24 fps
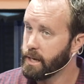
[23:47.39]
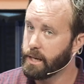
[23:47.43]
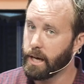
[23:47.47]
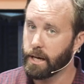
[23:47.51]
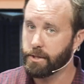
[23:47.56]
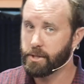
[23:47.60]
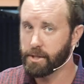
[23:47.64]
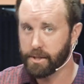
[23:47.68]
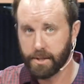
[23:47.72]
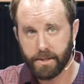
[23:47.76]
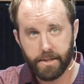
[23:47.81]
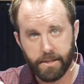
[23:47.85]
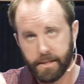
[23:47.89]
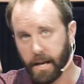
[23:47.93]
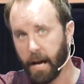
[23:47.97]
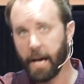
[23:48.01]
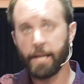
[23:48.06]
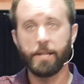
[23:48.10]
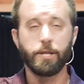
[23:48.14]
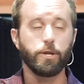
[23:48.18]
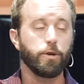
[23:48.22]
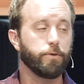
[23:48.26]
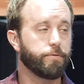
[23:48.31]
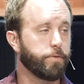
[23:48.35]
Not just
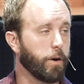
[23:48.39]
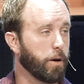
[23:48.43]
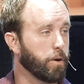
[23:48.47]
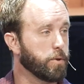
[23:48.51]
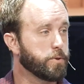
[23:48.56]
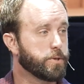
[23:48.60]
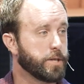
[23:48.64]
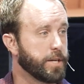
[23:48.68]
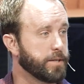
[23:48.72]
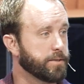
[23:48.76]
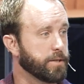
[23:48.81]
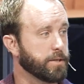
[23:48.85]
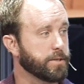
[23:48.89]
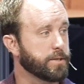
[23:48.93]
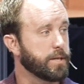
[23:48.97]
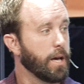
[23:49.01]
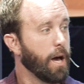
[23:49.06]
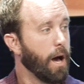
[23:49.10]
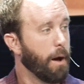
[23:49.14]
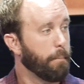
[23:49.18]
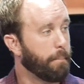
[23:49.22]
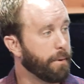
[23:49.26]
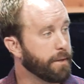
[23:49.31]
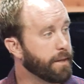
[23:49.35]
say that you follow Jesus,
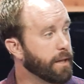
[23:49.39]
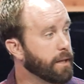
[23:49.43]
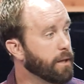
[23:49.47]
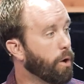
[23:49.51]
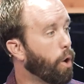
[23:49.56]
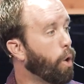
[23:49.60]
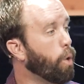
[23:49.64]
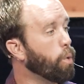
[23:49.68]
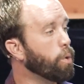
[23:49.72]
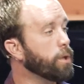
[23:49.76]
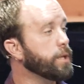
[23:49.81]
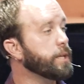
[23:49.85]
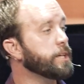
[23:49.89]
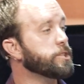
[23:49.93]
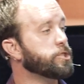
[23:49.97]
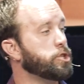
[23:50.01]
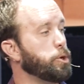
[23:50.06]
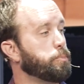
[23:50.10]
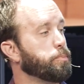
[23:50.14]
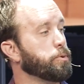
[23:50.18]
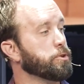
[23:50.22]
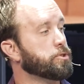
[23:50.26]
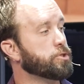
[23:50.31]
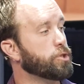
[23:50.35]
but the
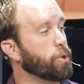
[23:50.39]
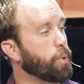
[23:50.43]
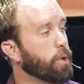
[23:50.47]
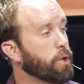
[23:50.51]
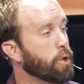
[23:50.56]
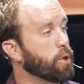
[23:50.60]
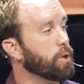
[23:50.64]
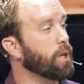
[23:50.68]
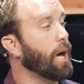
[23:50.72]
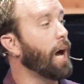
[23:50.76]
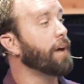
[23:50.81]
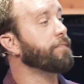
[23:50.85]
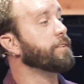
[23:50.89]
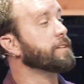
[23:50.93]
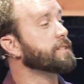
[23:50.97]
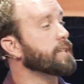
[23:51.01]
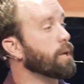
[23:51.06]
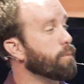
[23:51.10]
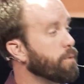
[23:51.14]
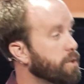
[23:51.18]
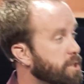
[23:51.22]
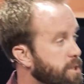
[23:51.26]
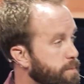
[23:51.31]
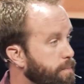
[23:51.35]
holiness you pursue in your life is
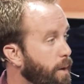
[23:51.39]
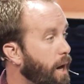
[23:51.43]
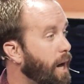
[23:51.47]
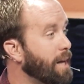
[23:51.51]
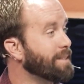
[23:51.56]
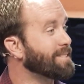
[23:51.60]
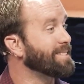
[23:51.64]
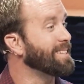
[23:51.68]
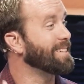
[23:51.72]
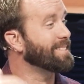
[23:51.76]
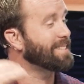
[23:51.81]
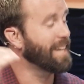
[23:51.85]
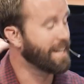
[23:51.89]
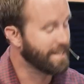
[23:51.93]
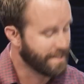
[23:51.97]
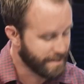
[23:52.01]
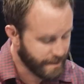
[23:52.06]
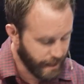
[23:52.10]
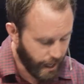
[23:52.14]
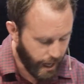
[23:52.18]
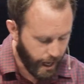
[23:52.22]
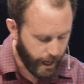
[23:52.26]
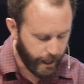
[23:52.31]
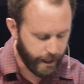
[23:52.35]
a response and is a
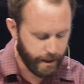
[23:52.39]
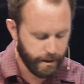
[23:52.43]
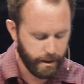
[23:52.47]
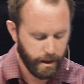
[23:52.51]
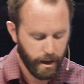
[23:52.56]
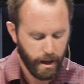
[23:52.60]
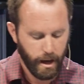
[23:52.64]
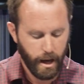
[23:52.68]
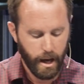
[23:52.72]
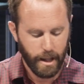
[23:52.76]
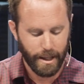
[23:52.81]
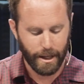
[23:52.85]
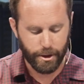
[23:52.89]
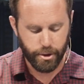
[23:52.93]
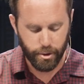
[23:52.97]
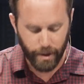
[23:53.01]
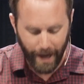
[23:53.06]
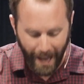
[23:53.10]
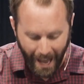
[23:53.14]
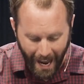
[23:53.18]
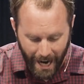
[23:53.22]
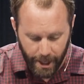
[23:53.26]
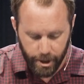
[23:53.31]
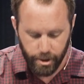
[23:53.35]
sign that
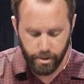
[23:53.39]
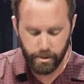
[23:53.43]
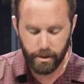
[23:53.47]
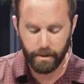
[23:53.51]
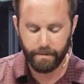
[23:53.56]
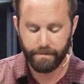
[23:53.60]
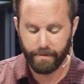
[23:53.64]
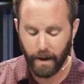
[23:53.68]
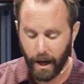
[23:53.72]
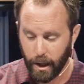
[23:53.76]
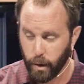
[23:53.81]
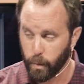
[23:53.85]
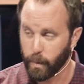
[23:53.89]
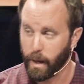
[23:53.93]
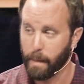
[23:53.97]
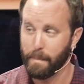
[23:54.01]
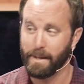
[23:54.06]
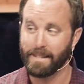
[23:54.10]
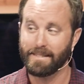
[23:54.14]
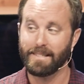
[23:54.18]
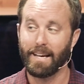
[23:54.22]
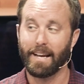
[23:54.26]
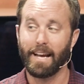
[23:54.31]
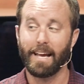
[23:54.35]
you're actually following
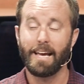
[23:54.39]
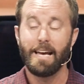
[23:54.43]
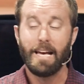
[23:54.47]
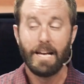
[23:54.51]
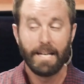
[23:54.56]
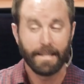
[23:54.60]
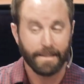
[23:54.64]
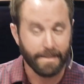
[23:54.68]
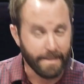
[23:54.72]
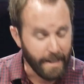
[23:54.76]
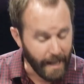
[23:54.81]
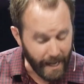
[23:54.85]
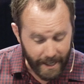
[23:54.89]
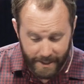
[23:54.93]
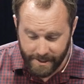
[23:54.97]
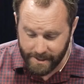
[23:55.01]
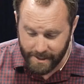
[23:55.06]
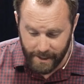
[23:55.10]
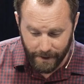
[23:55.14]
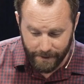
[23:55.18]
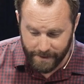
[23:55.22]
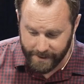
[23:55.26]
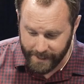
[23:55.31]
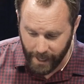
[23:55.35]
him. It is not a
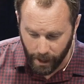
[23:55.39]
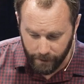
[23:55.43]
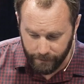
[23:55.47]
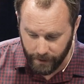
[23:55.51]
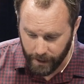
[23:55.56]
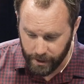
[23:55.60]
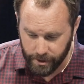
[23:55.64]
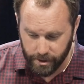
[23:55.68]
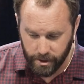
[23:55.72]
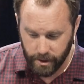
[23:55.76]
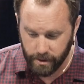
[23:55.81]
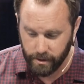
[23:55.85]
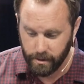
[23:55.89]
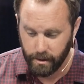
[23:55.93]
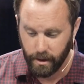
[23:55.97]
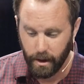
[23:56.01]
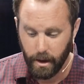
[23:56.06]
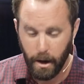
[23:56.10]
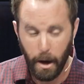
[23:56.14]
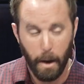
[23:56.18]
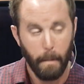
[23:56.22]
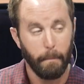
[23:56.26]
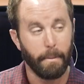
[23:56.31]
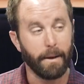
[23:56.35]
test of salvation,
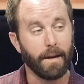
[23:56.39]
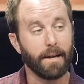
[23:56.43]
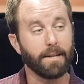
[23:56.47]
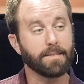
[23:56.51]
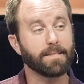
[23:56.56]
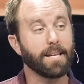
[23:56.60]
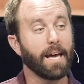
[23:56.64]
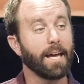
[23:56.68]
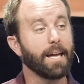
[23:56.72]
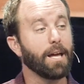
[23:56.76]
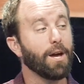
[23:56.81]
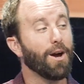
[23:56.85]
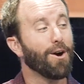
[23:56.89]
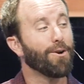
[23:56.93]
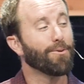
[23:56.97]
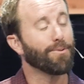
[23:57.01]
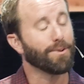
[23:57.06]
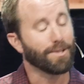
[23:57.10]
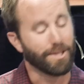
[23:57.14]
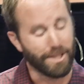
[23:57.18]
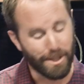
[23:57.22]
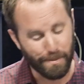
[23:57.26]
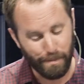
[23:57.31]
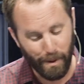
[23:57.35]
but it is a
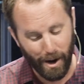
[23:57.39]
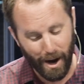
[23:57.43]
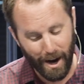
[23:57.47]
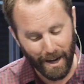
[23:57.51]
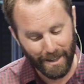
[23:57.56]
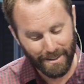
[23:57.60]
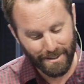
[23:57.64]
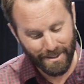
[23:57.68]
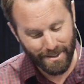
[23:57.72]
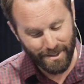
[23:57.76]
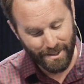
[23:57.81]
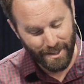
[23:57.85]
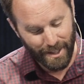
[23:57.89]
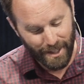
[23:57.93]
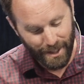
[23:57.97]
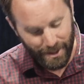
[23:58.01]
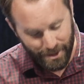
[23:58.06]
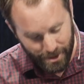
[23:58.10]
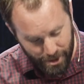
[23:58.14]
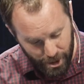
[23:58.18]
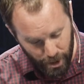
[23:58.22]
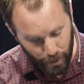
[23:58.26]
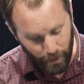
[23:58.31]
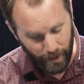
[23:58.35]
response
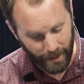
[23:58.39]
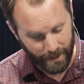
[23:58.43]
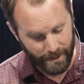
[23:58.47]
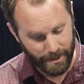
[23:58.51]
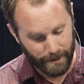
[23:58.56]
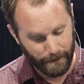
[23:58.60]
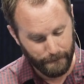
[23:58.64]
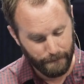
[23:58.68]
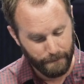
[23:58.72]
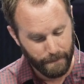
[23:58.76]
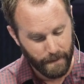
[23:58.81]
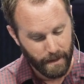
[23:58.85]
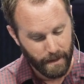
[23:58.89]
to it.